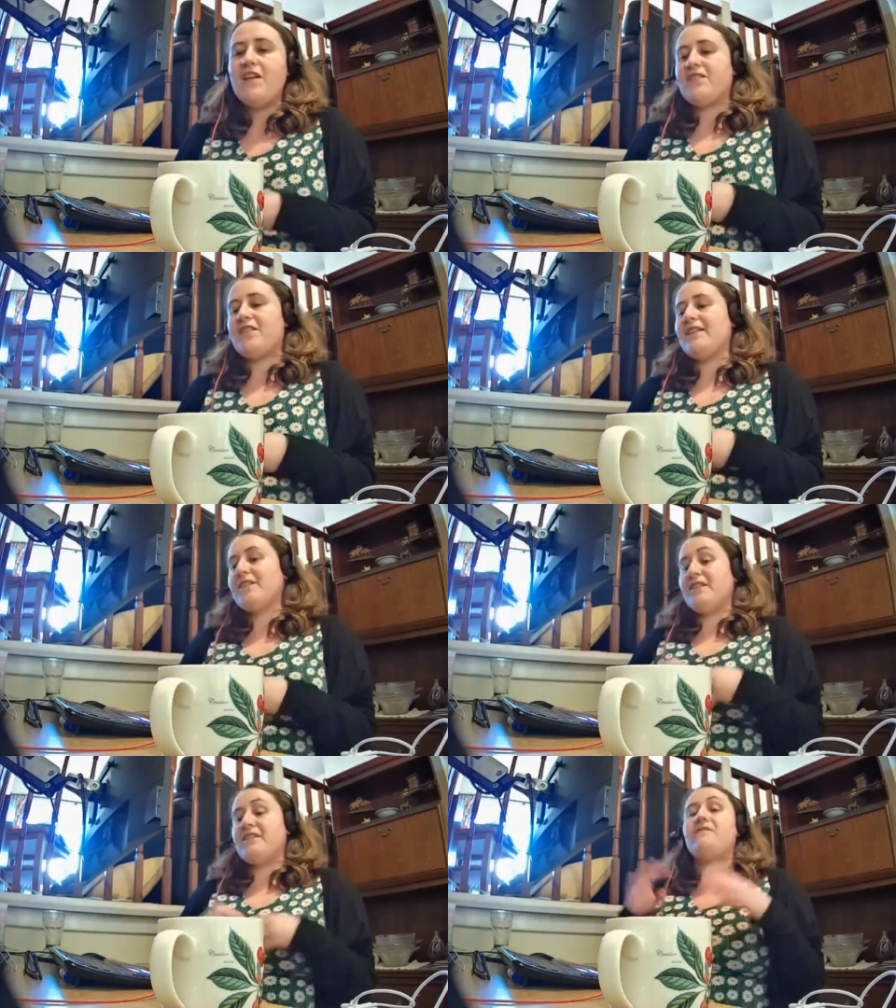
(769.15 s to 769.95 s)
So
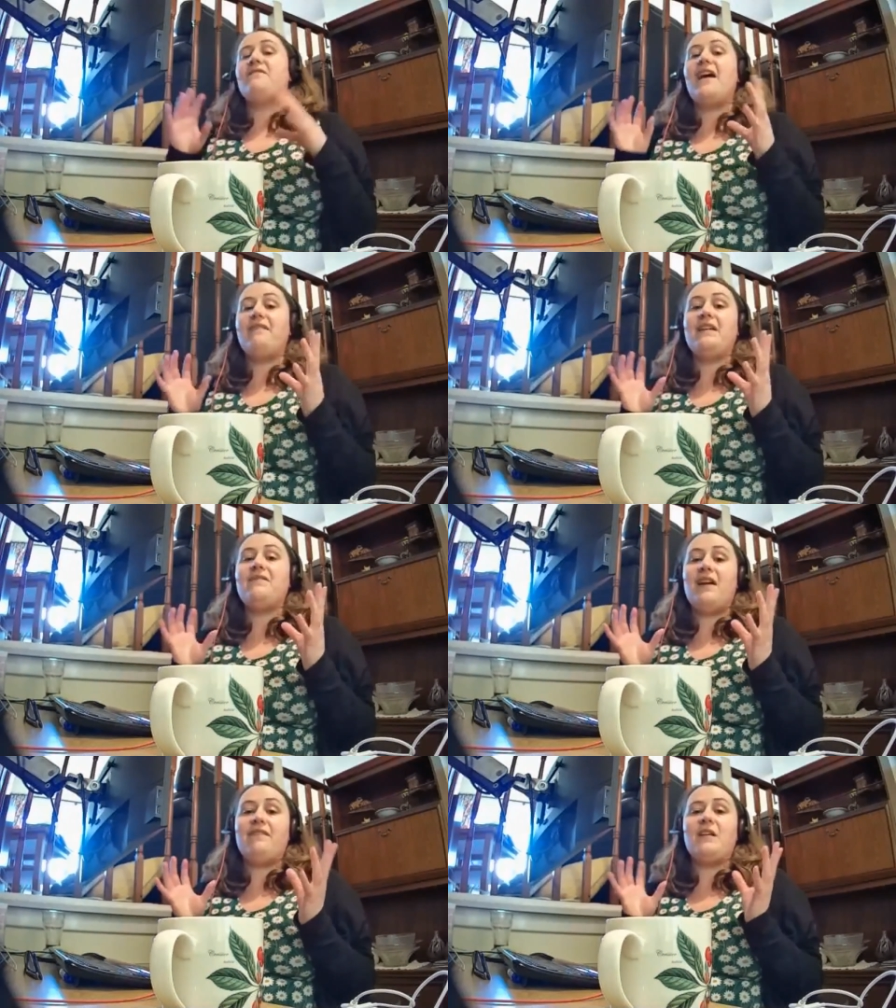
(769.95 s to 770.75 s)
that's just a very,
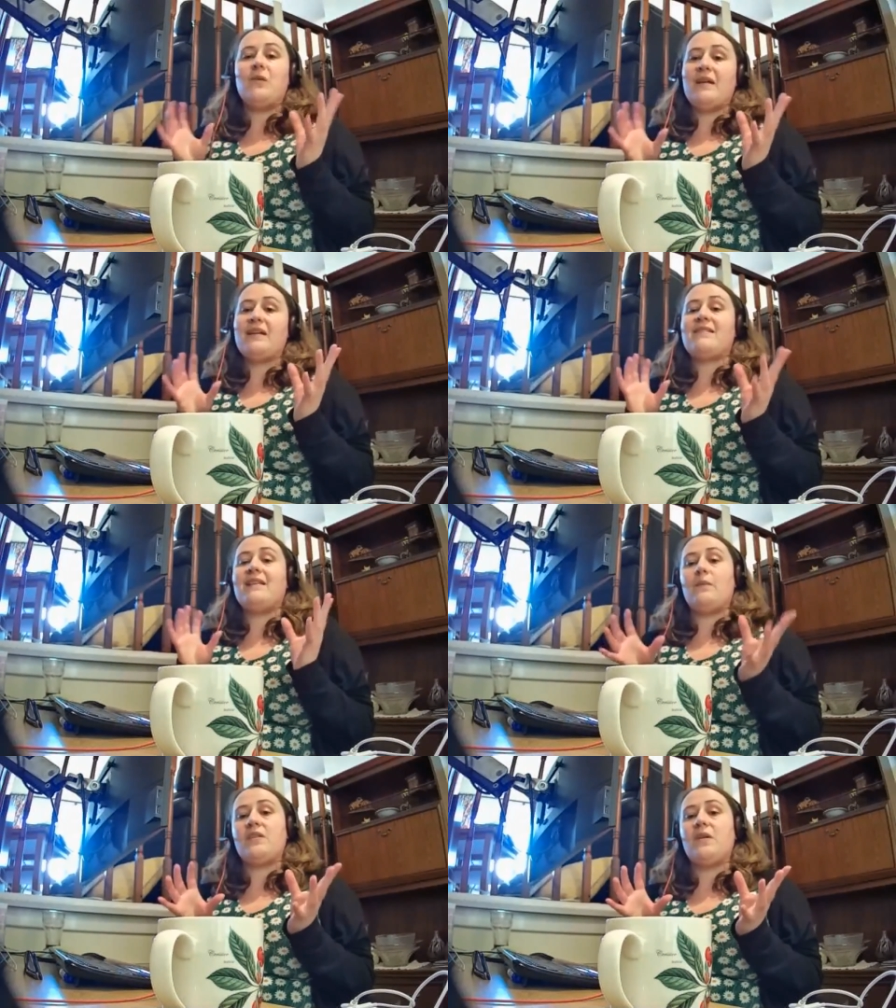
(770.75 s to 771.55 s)
very quick
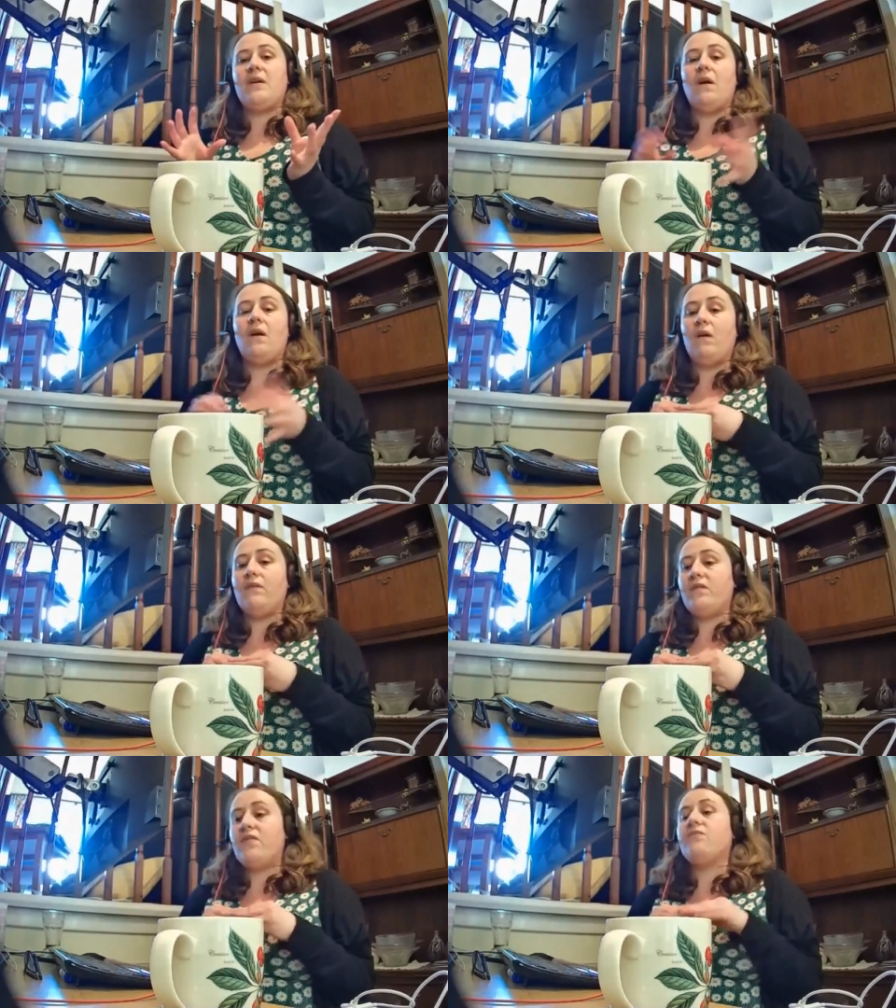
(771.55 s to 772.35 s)
snapshot of
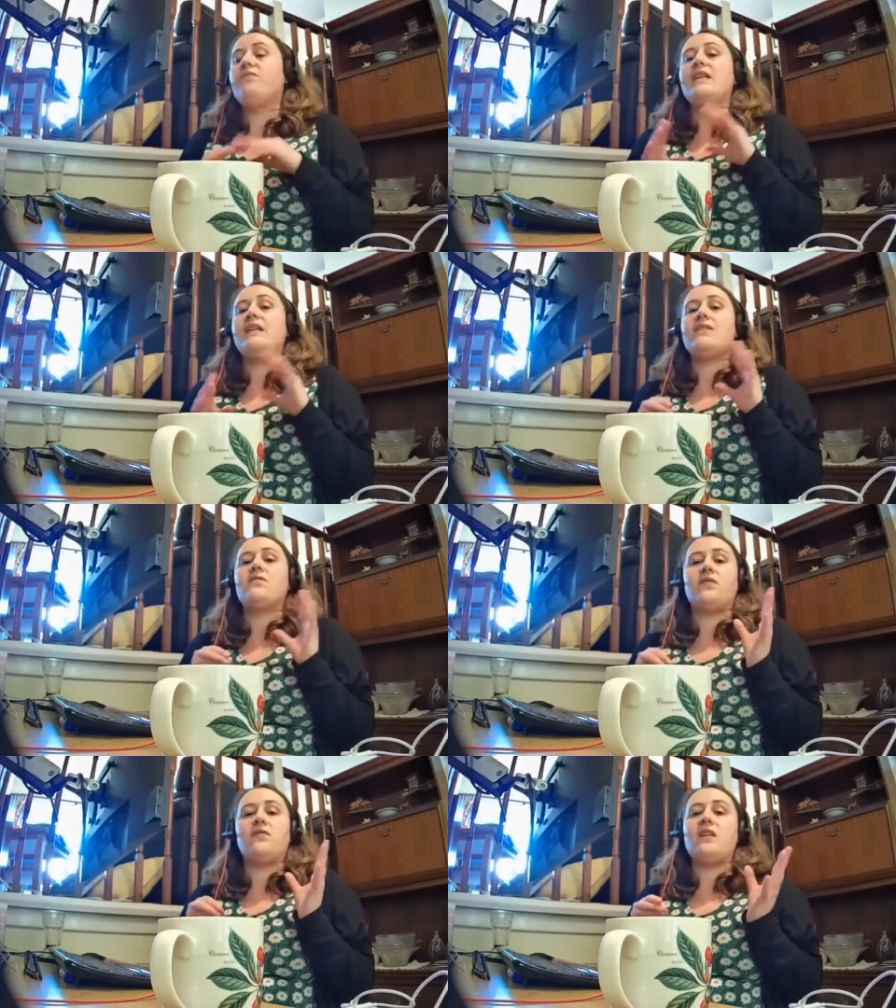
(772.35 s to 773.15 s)
the three
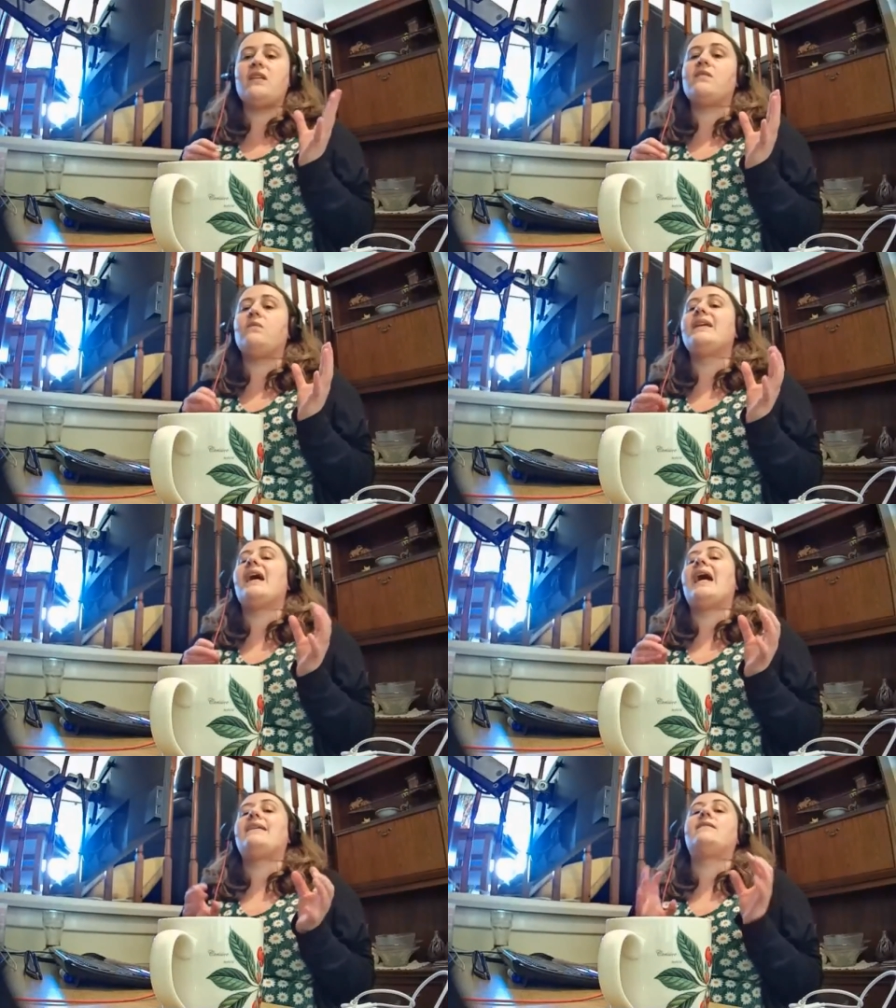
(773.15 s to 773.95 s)
sorts of things that we
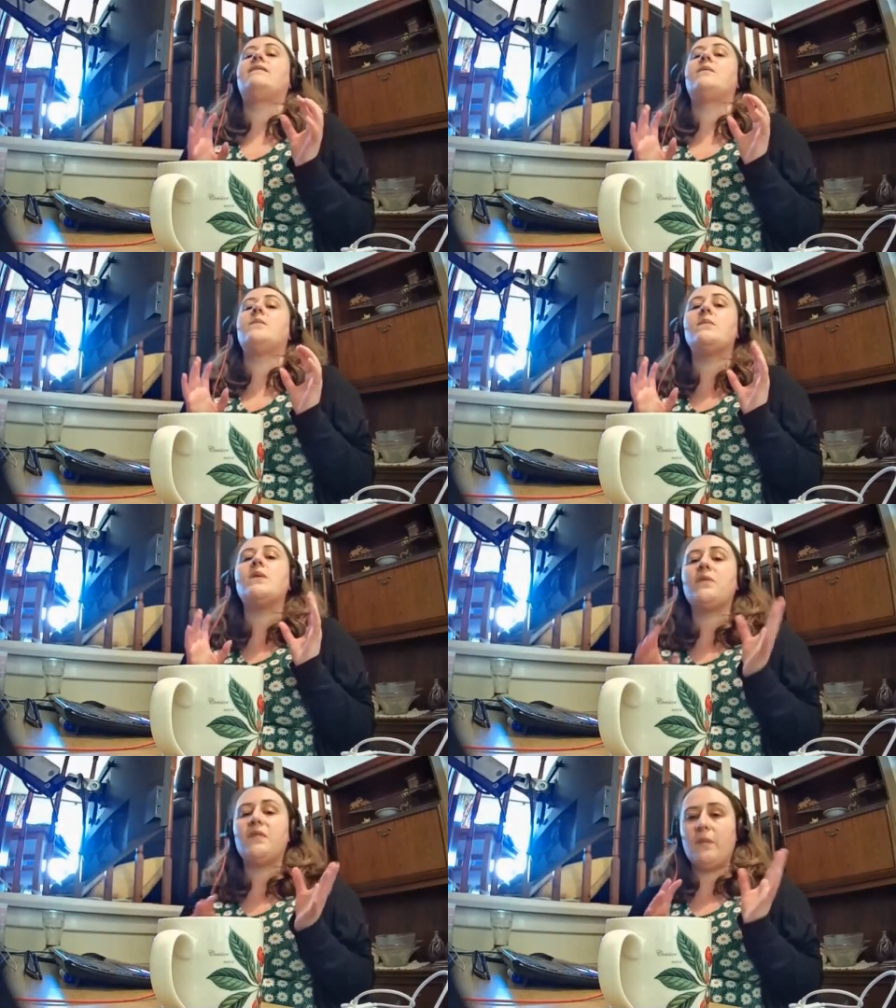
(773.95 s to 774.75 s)
get asked the
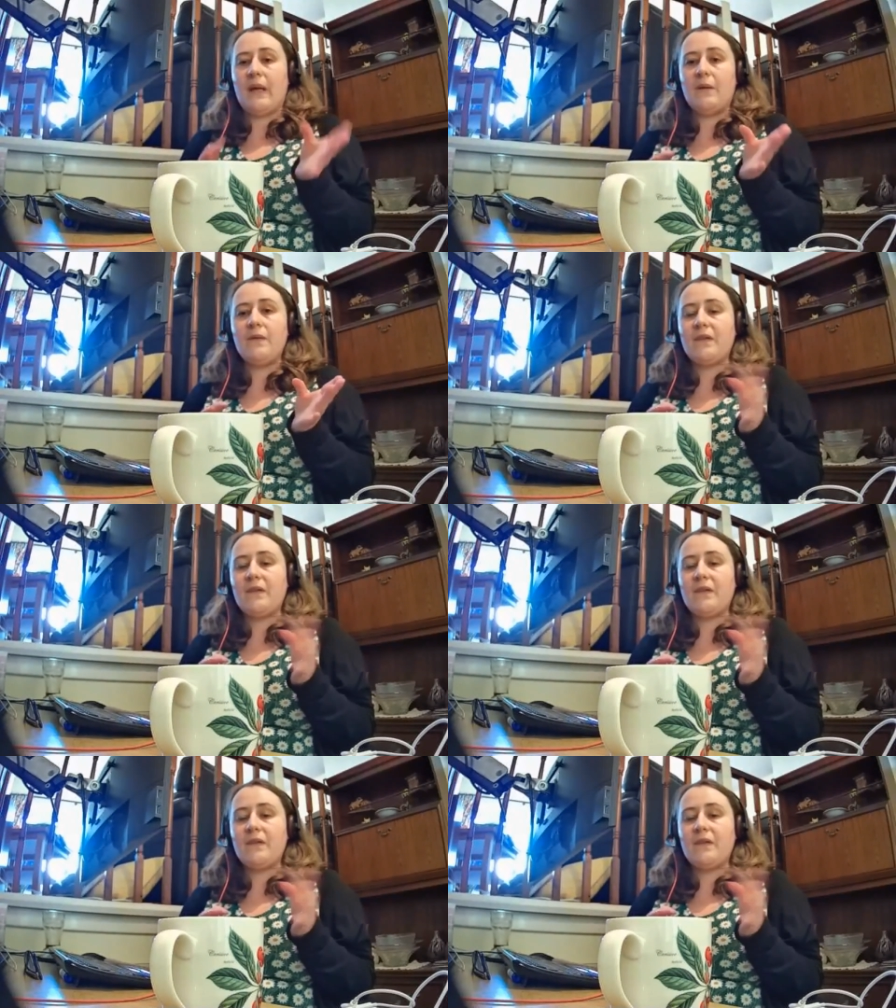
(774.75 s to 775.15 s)
most about.